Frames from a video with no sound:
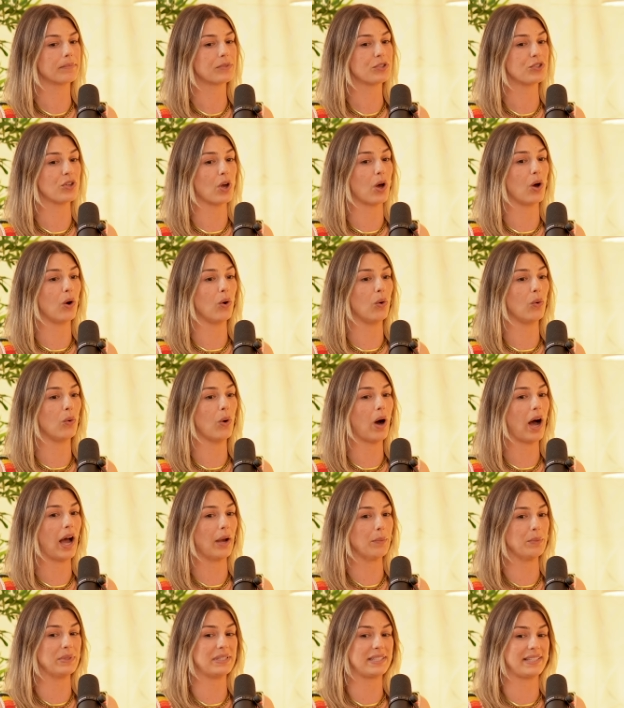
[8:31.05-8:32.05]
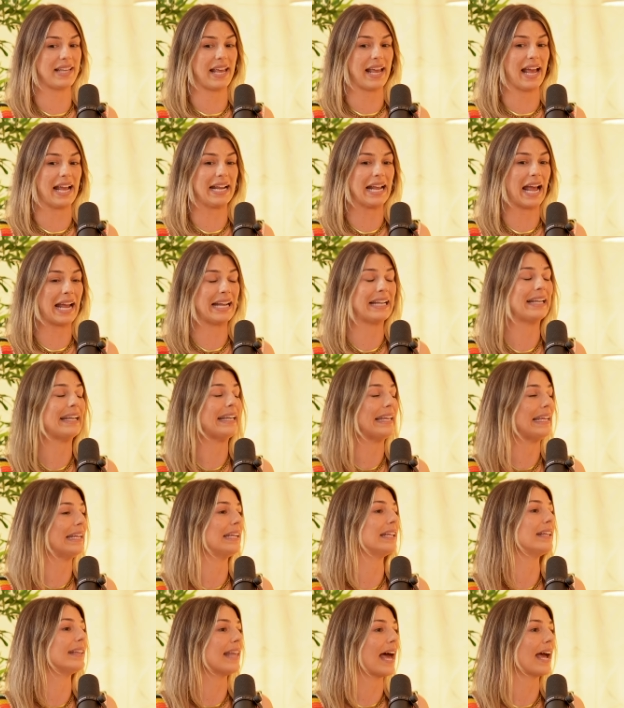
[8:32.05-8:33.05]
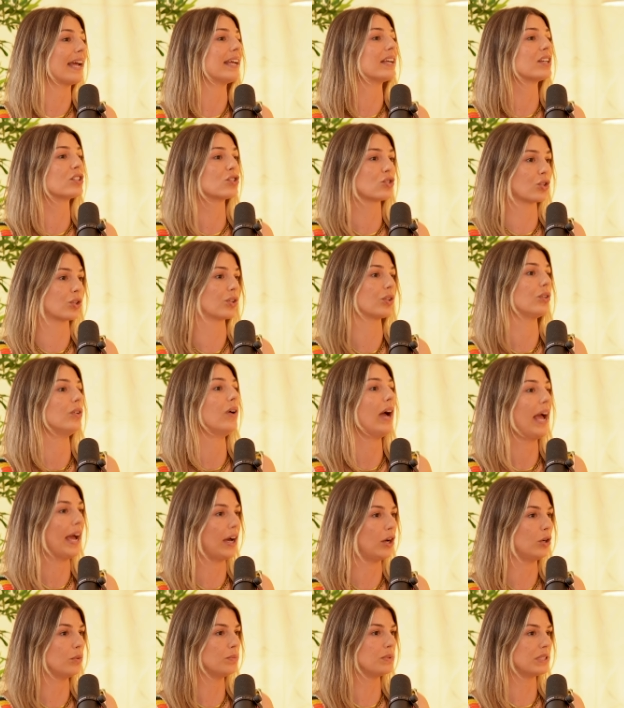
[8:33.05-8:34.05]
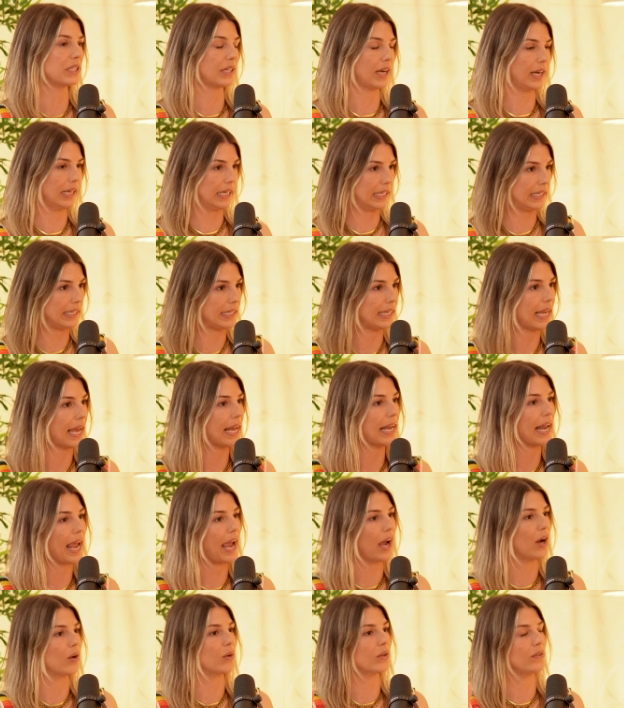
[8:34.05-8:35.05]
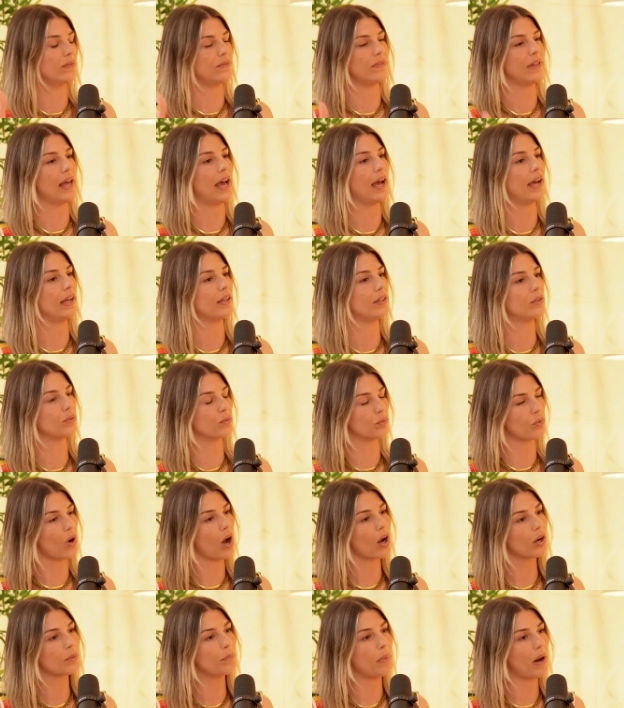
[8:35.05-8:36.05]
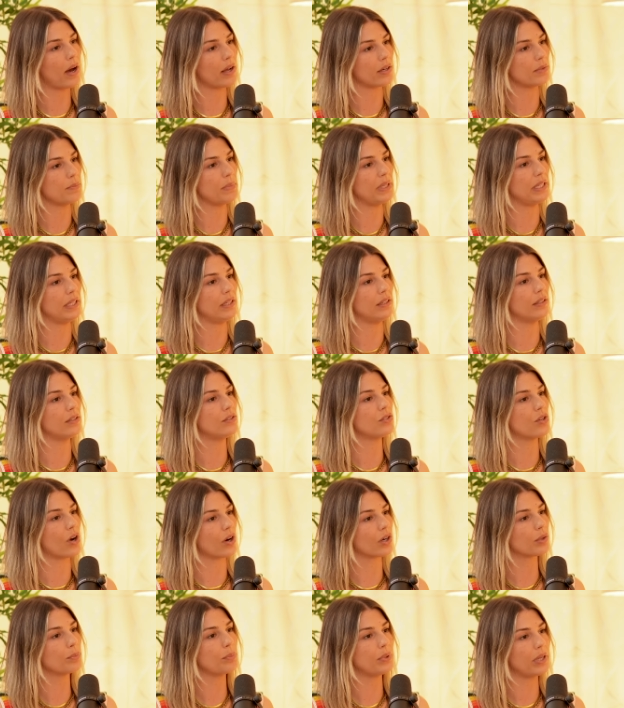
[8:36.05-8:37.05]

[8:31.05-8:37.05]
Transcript: So I would say I, I needed that external help to kind of get out of that rock bottomy dark